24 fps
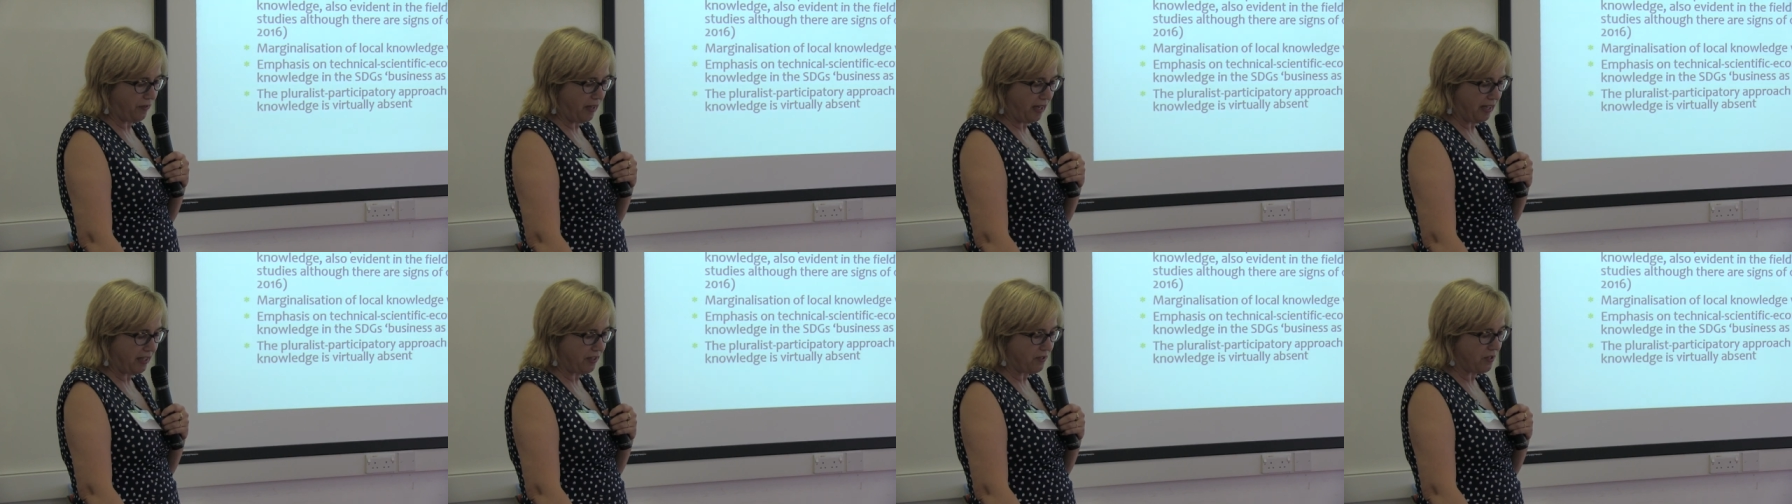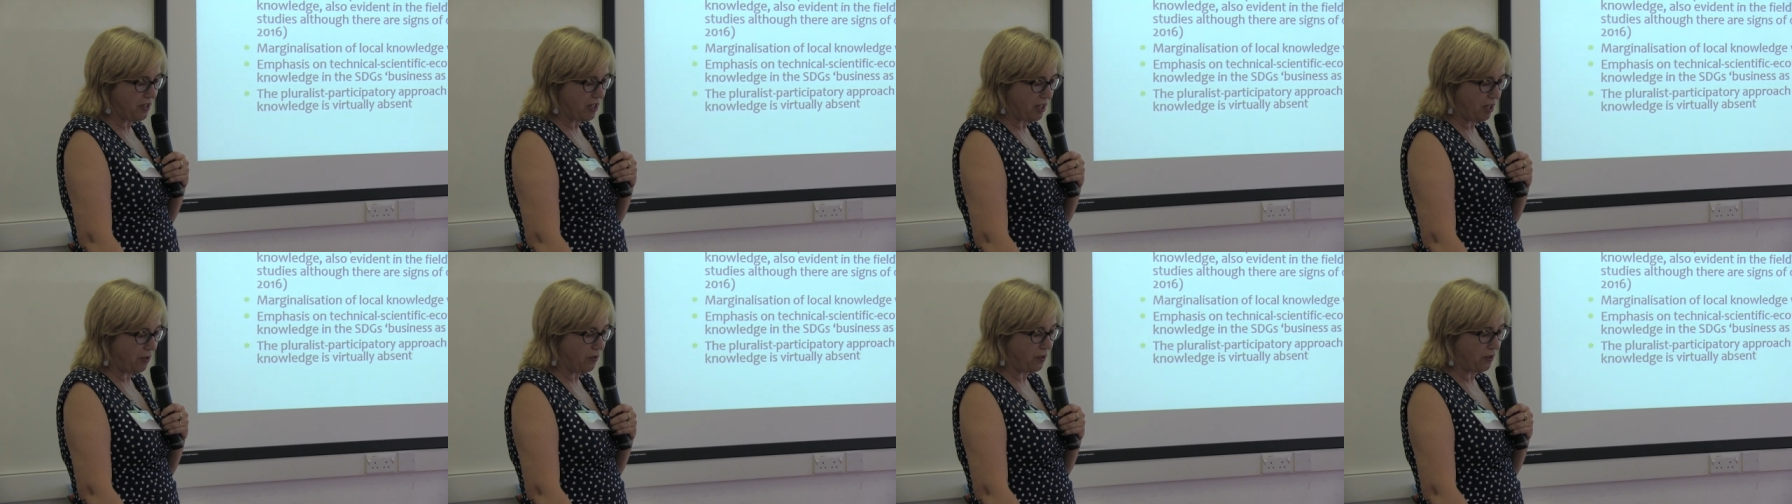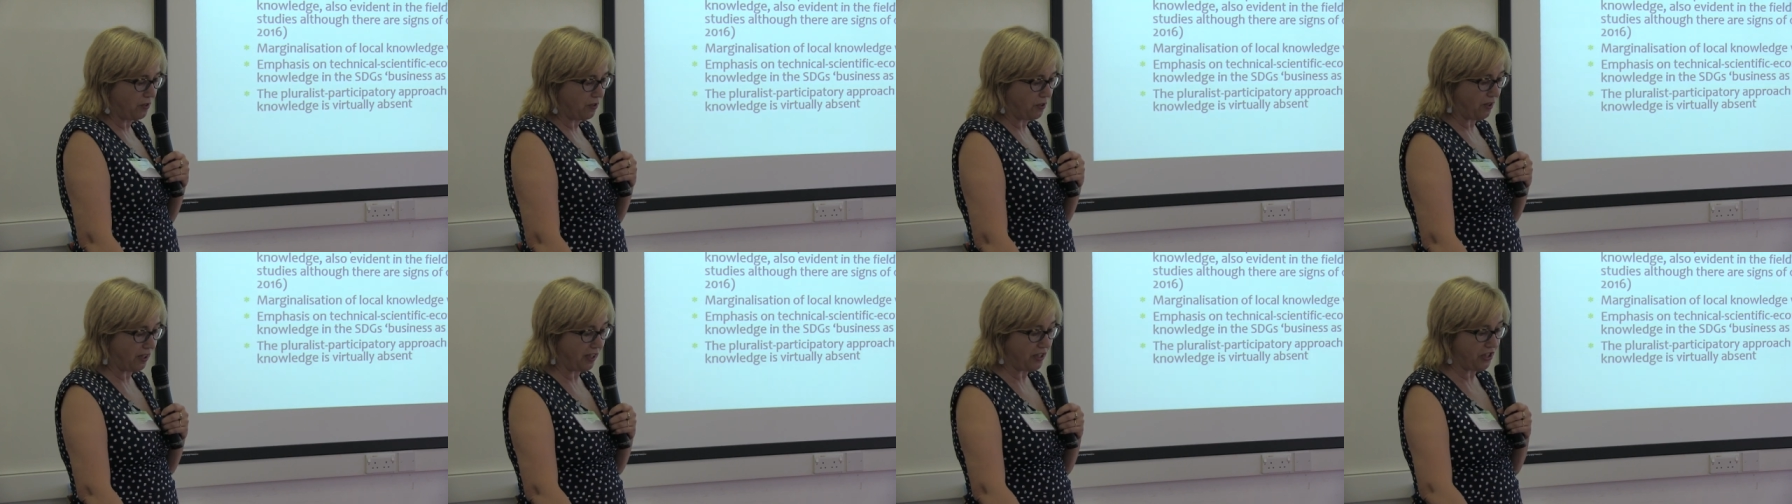values
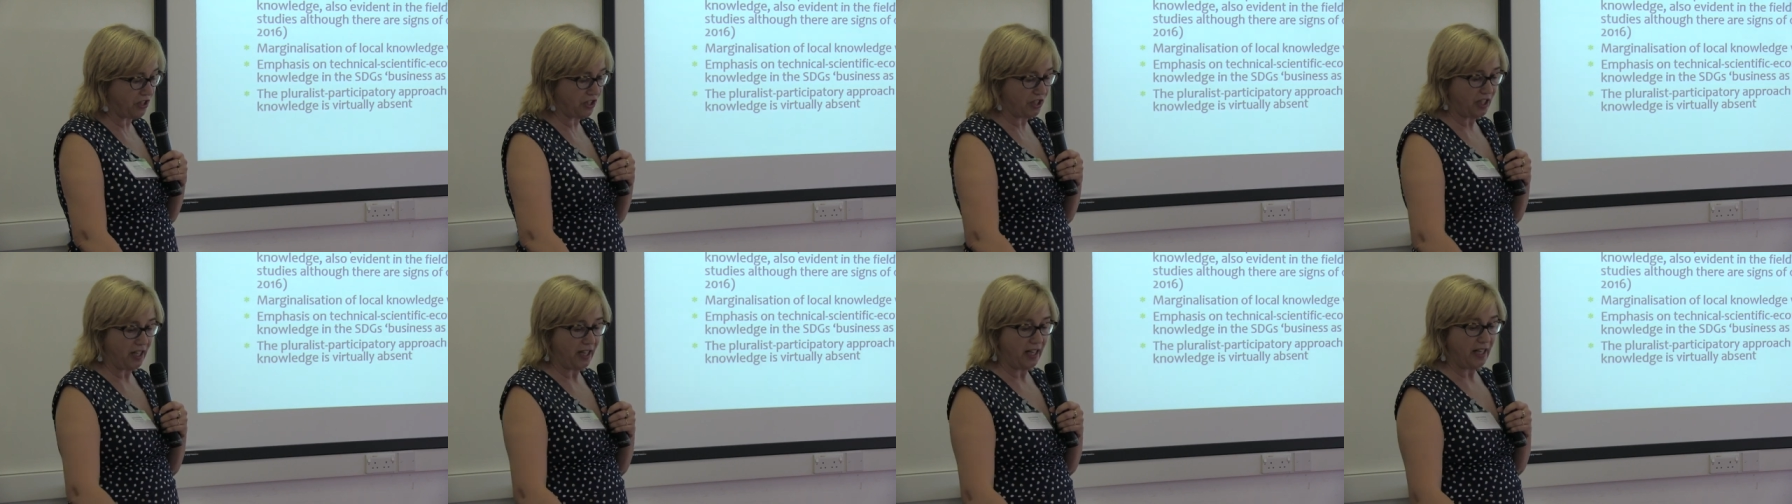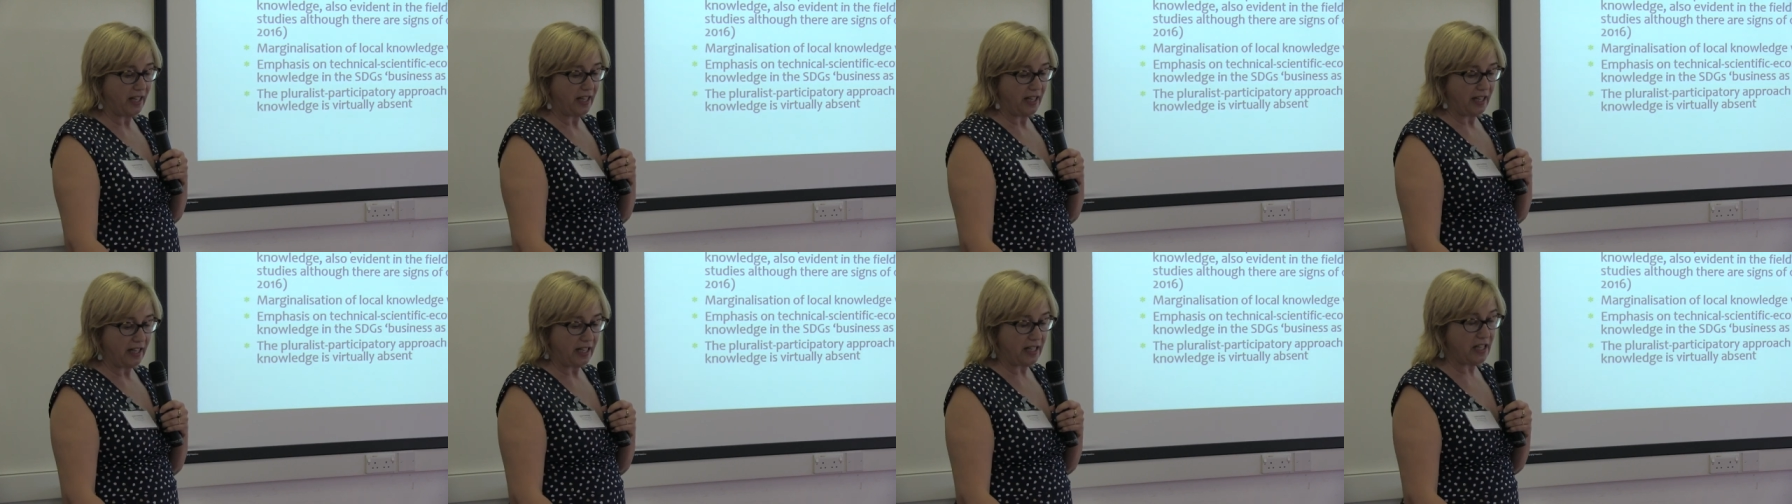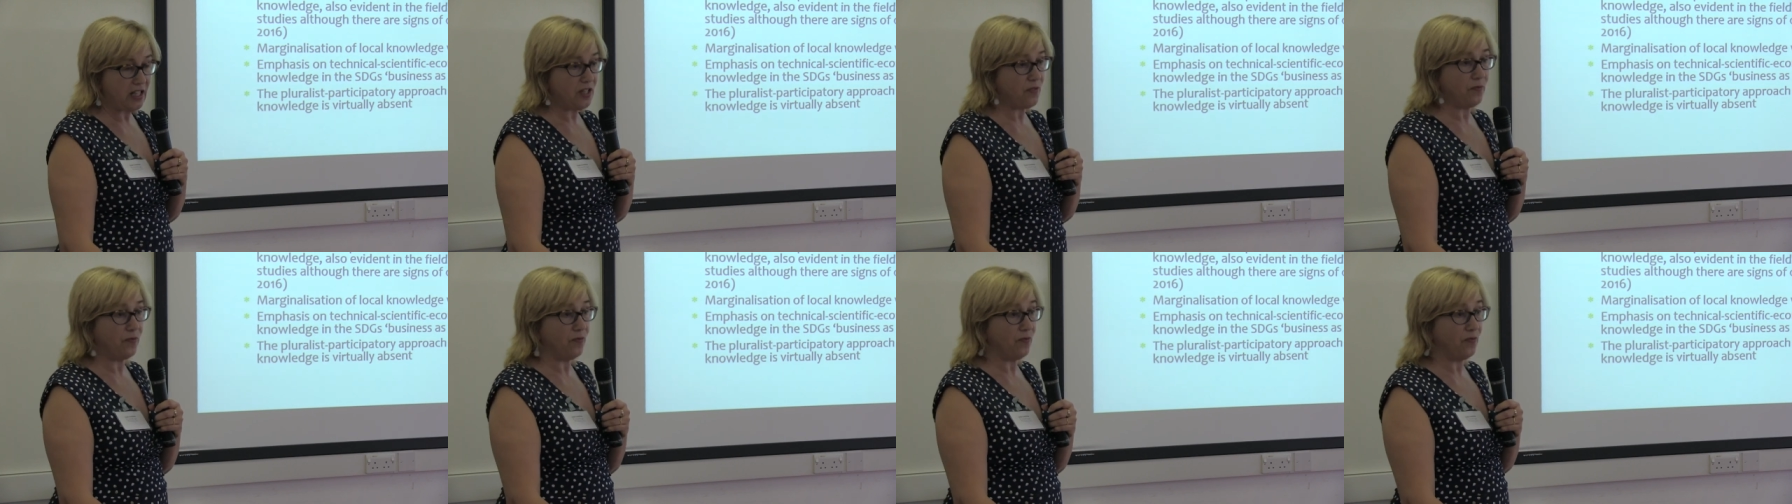local knowledge,
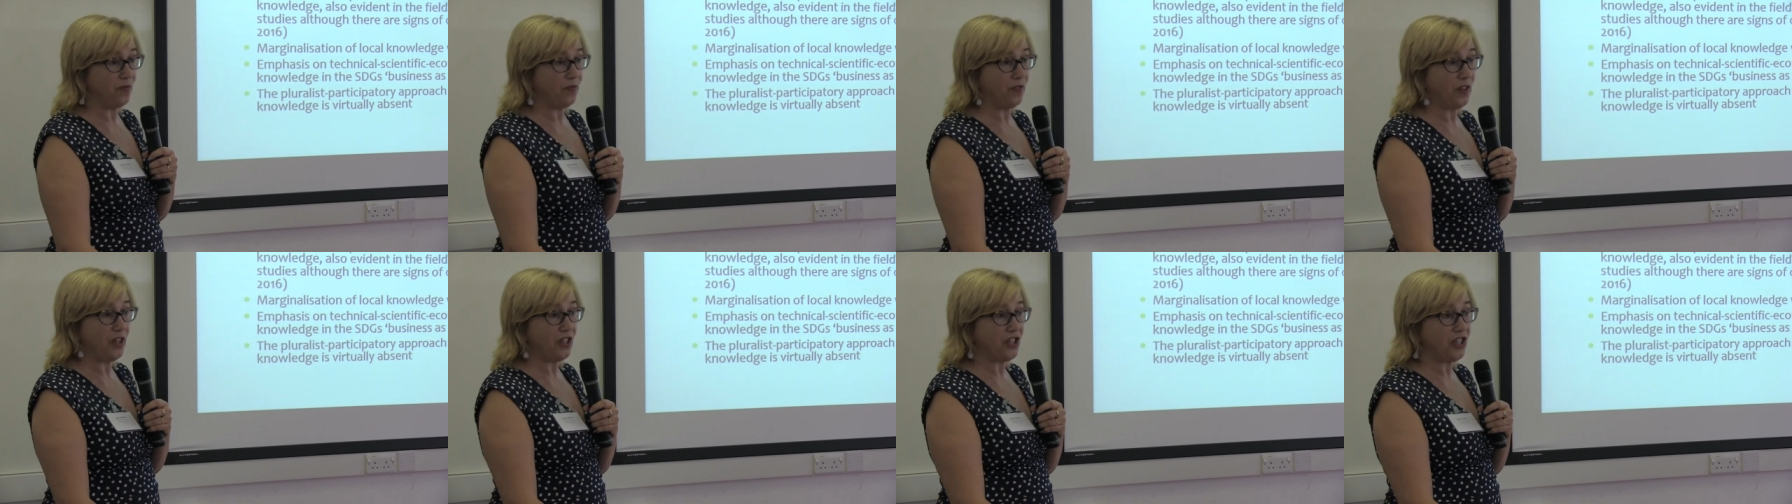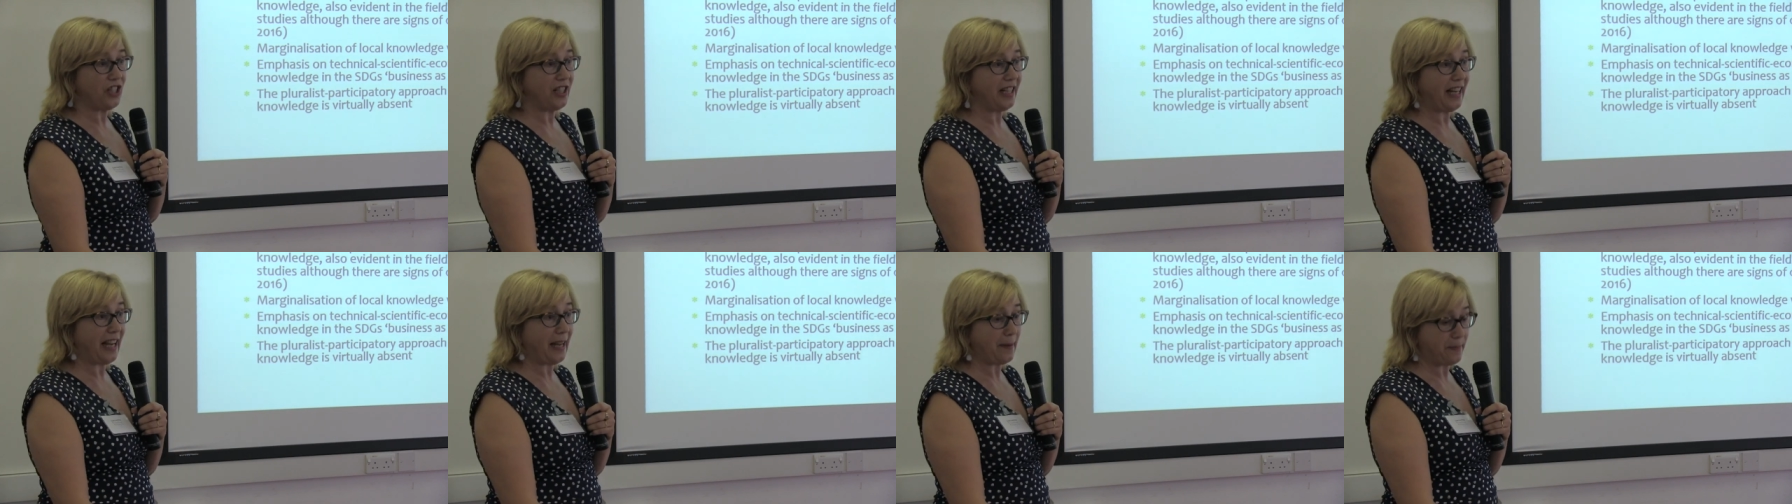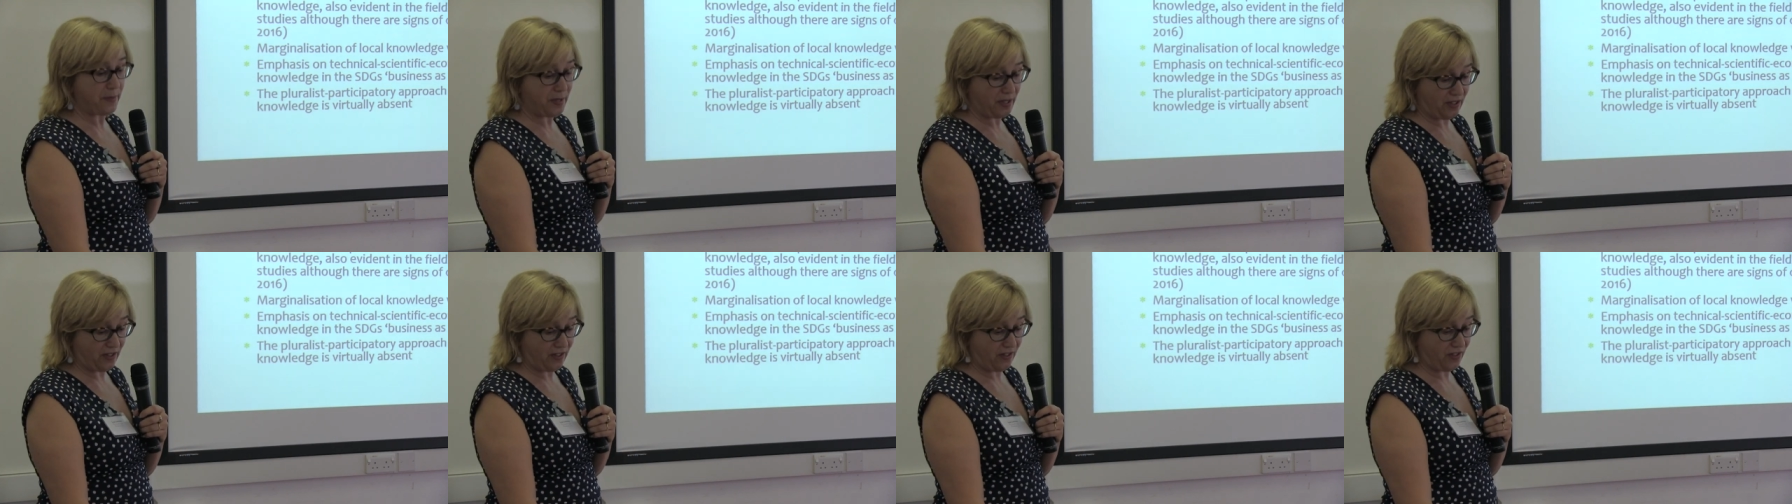is virtually
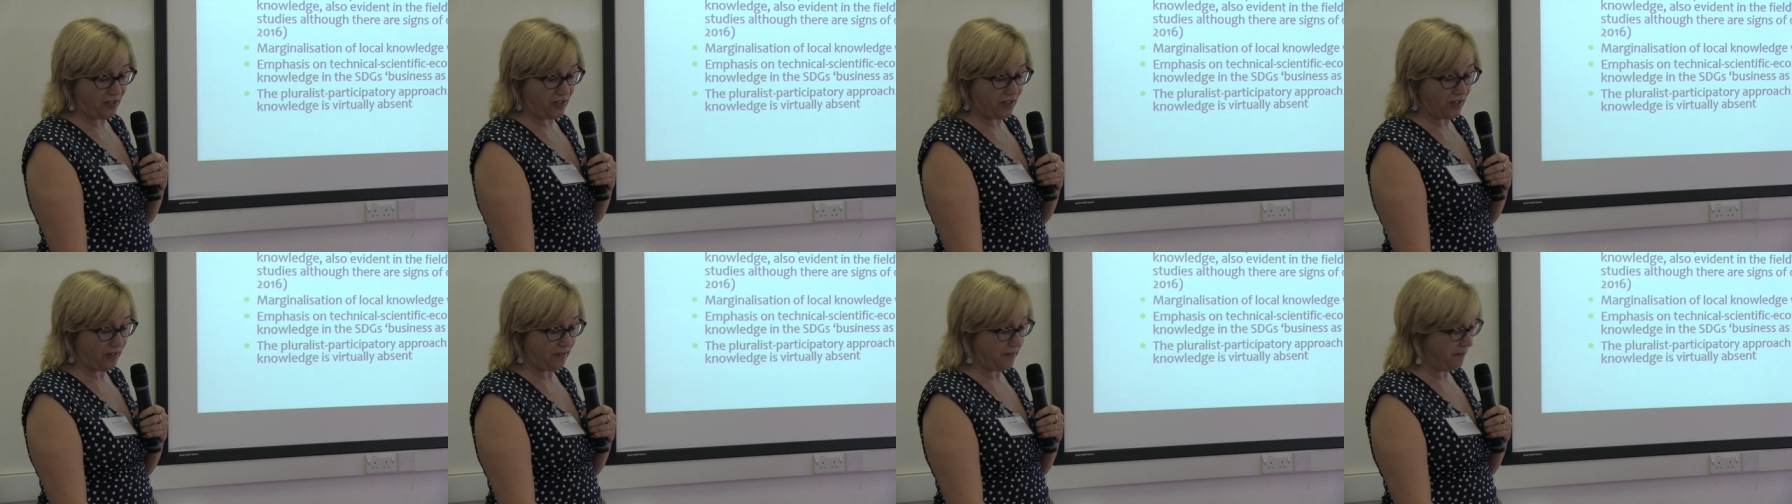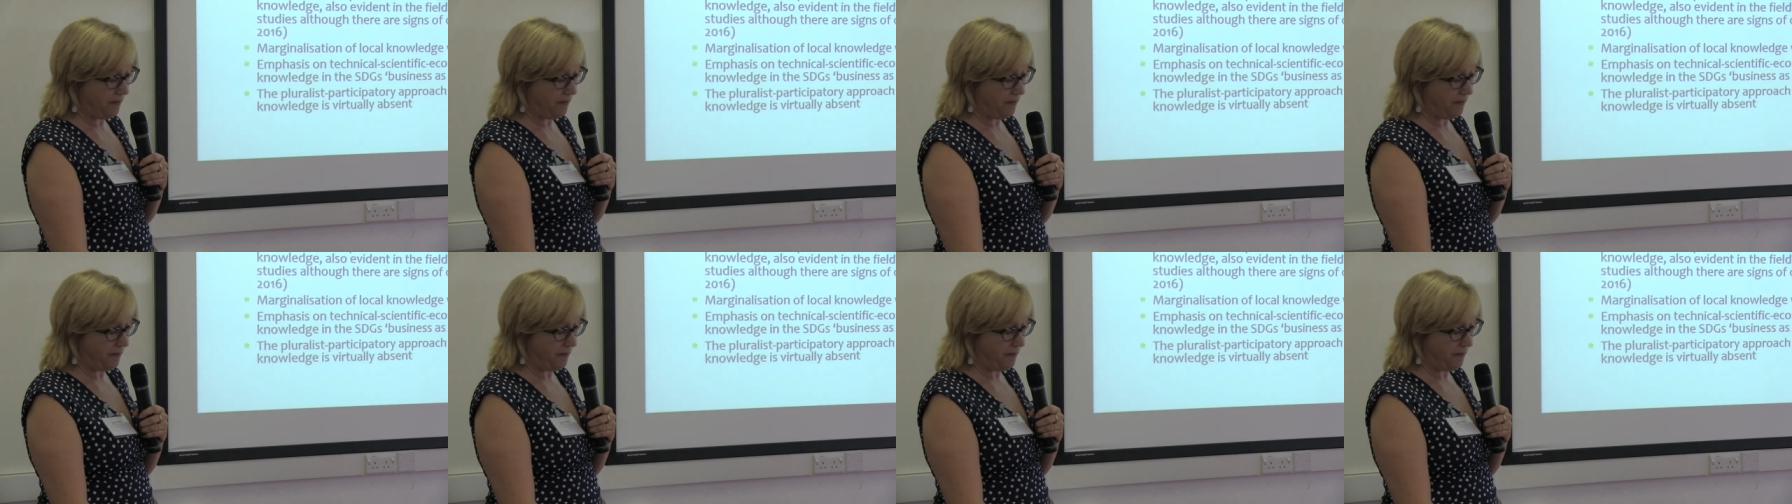absent.